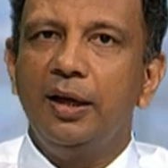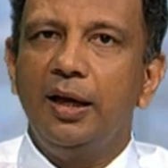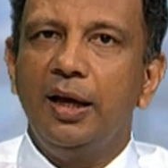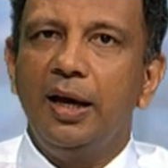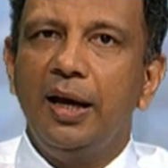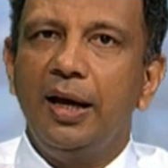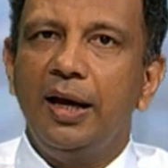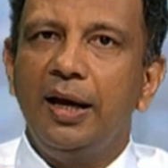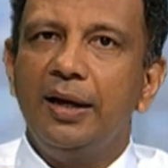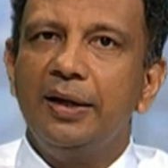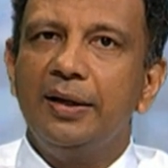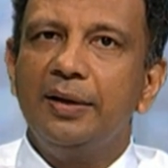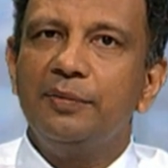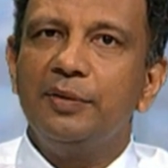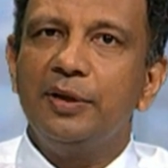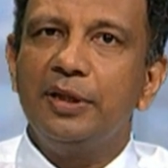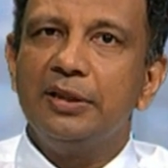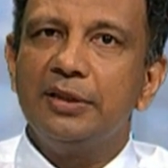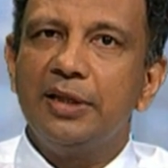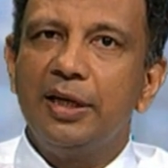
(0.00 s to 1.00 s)
And
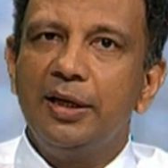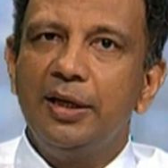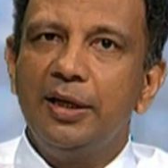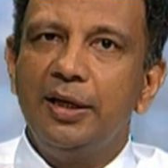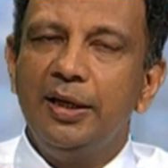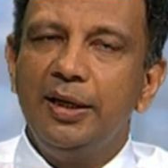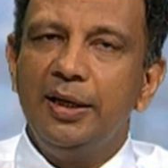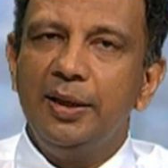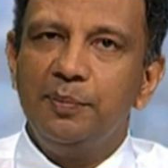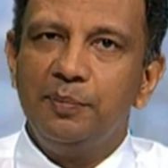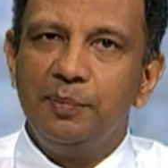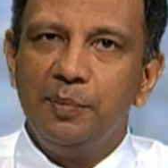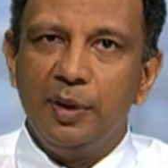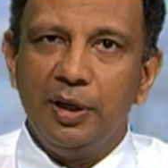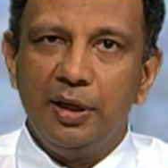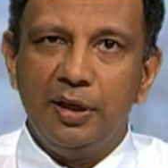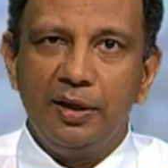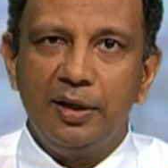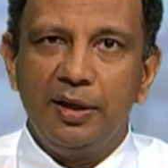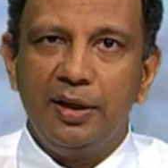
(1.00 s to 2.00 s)
if it is a deep
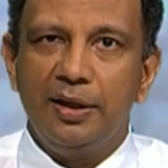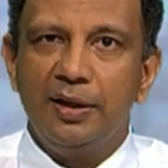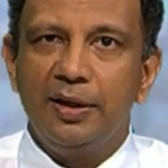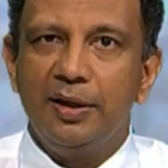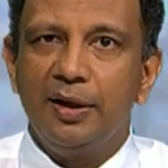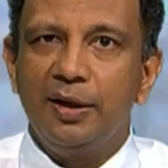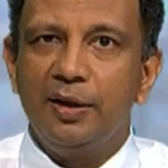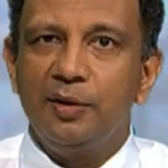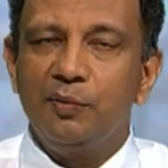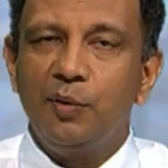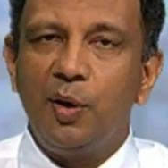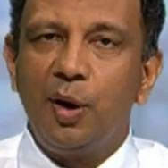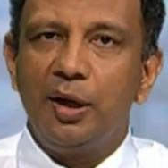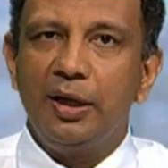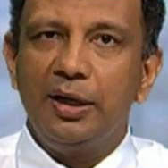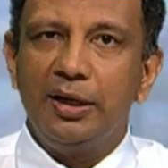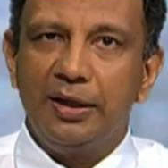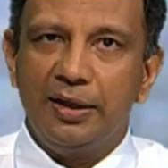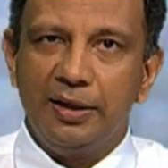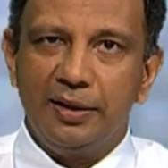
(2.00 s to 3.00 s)
burn
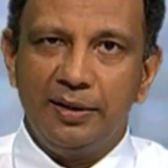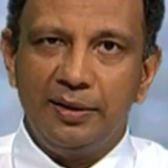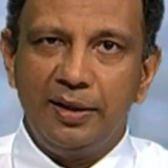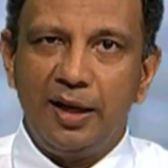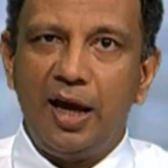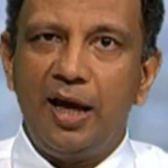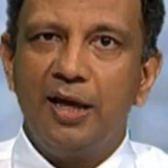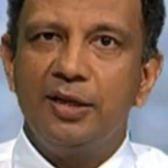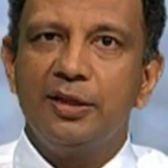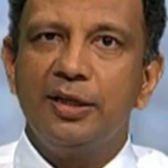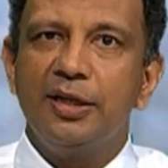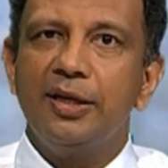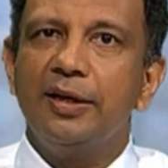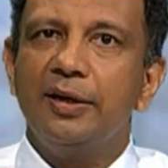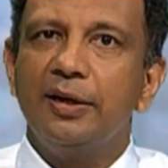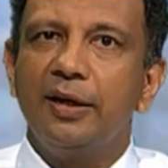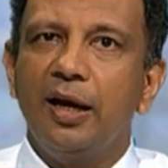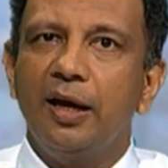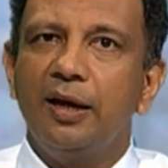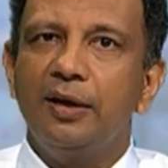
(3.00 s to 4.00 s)
involving a larger
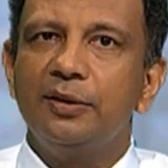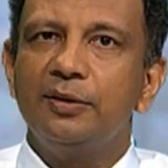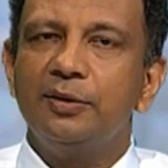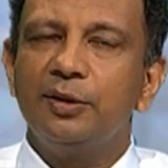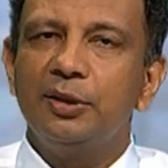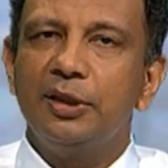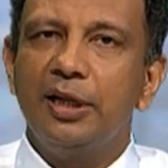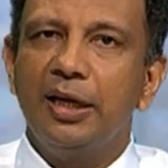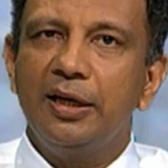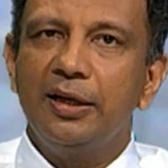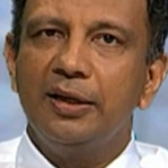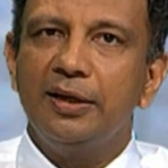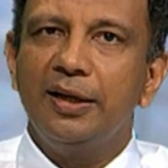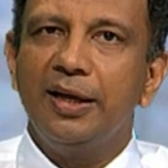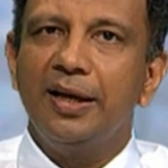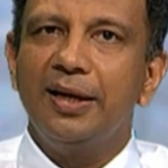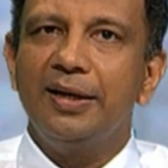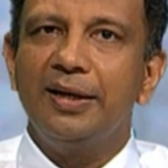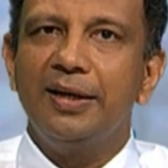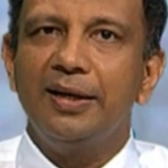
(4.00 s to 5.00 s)
area, so then
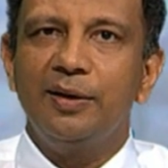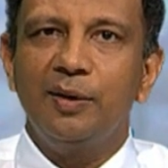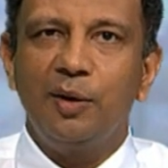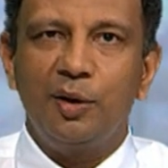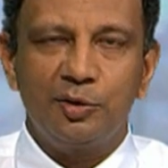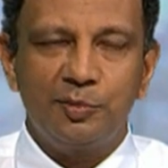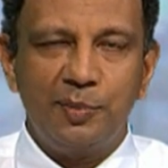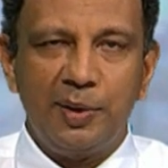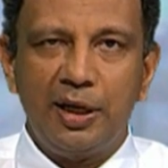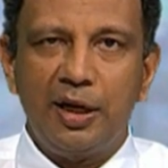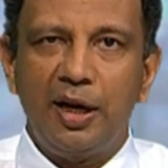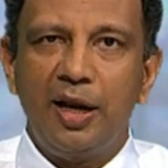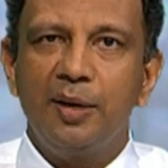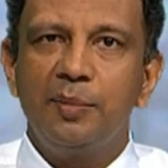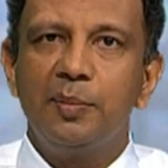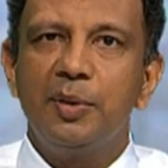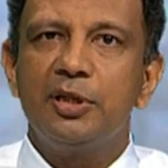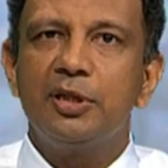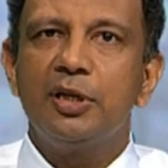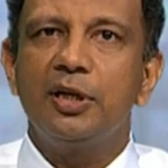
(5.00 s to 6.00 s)
they need hospital
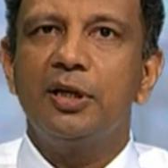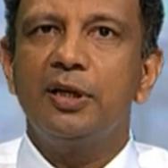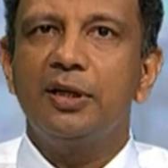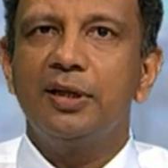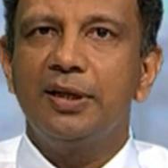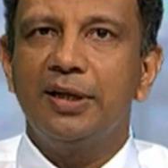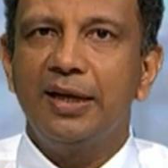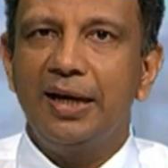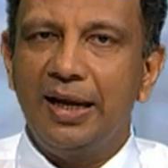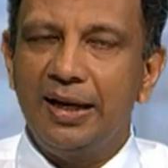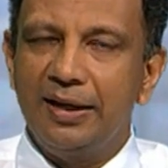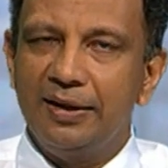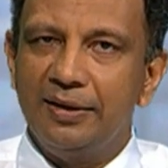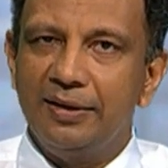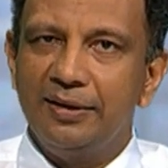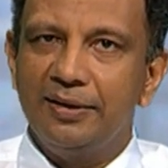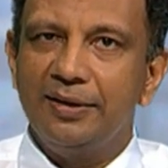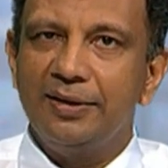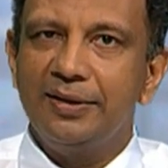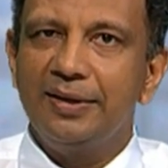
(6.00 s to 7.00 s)
admission
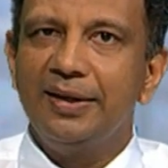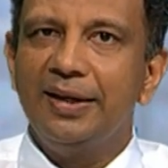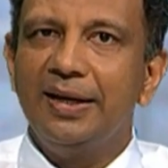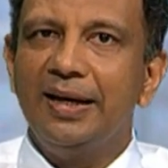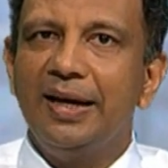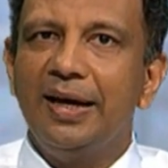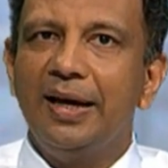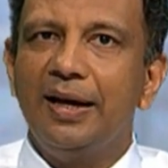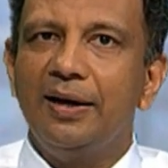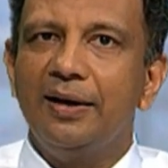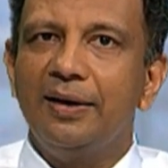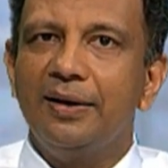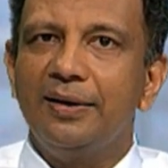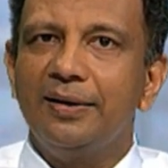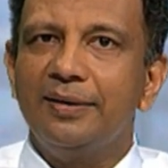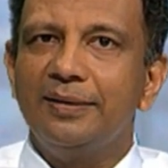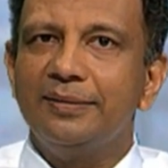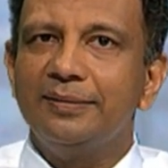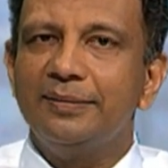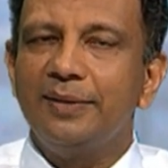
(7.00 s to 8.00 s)
and
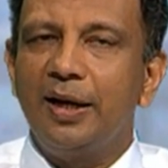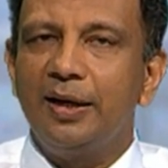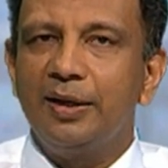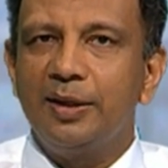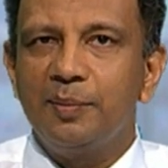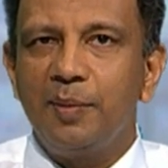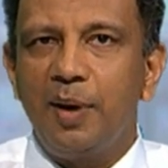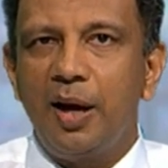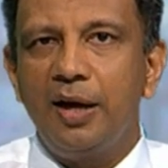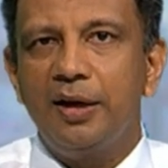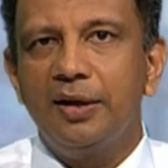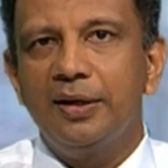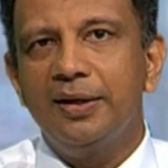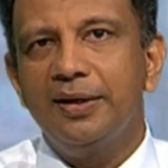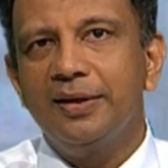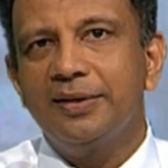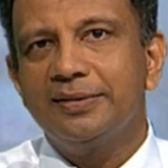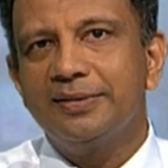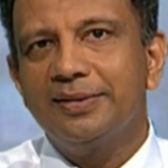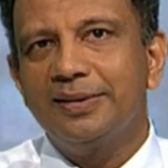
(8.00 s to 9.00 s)

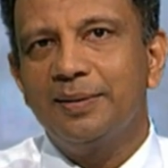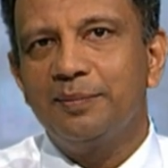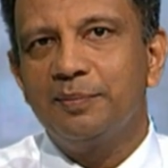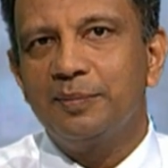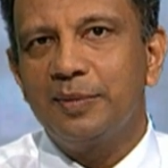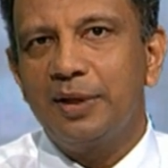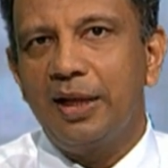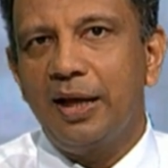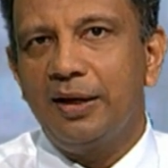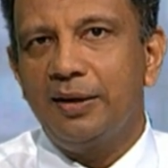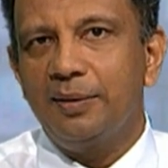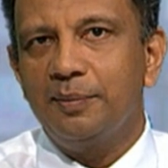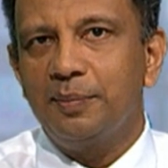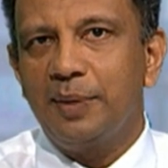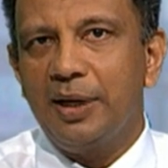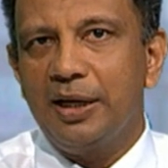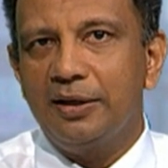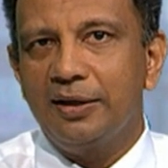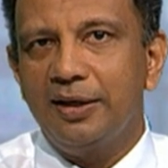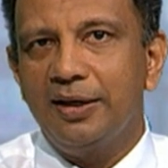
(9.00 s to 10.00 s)
antibiotics and
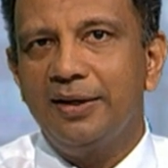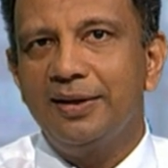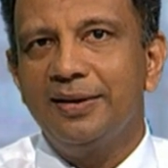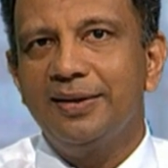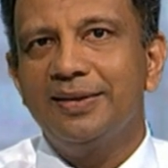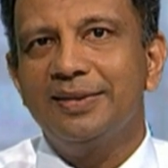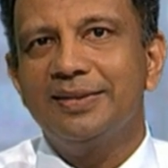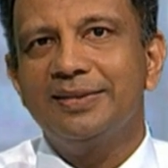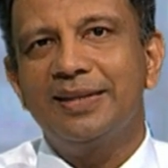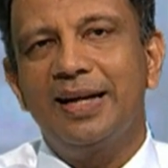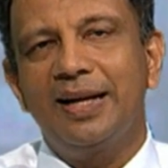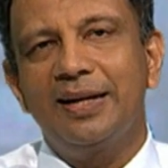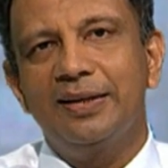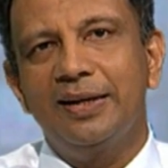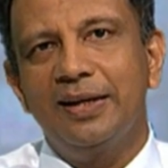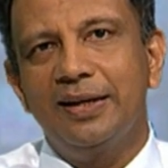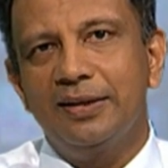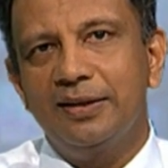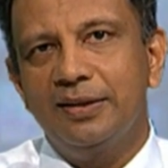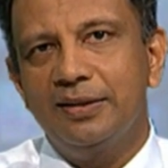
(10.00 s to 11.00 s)
painkillers, and
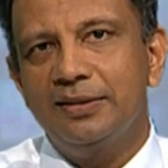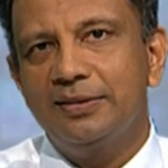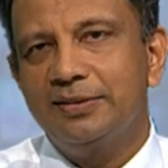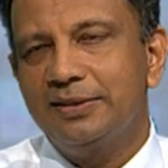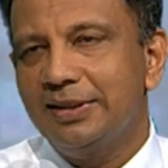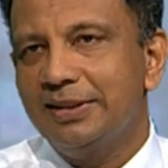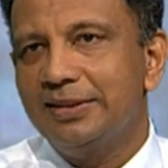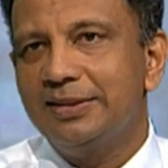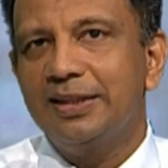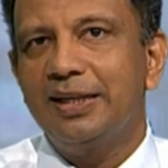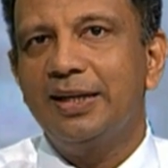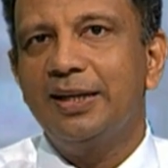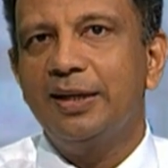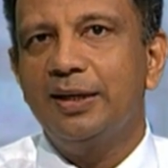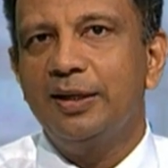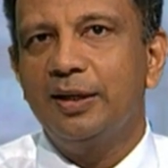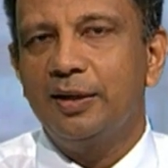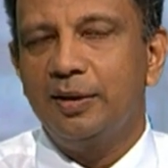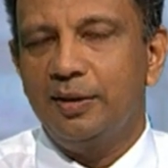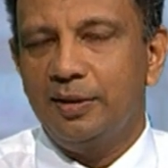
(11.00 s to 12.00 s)
then the surgical
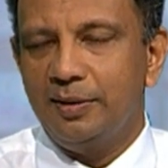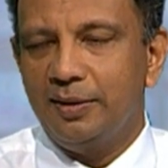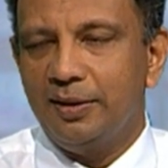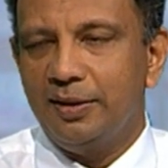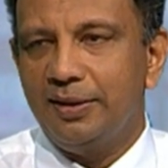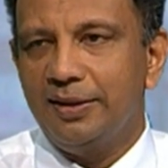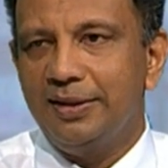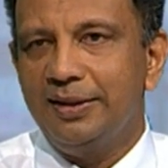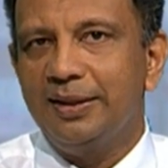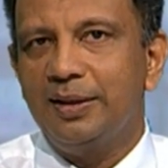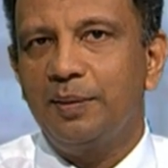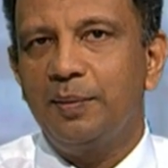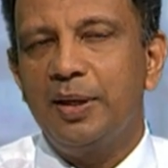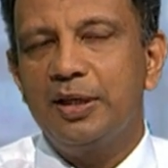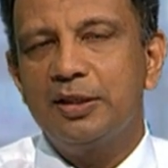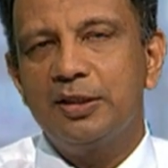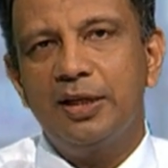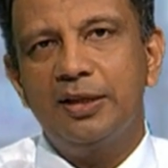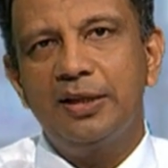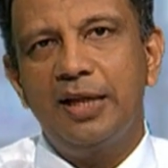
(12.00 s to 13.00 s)

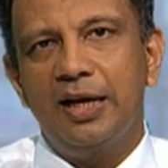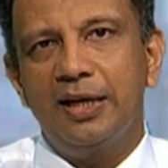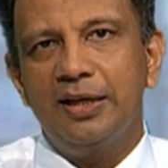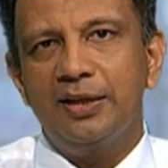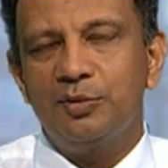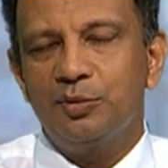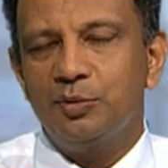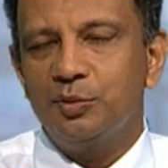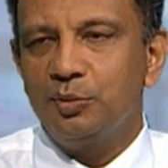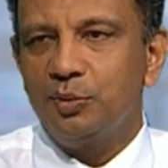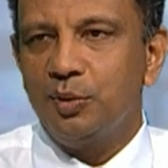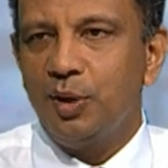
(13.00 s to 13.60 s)
intervention, that is to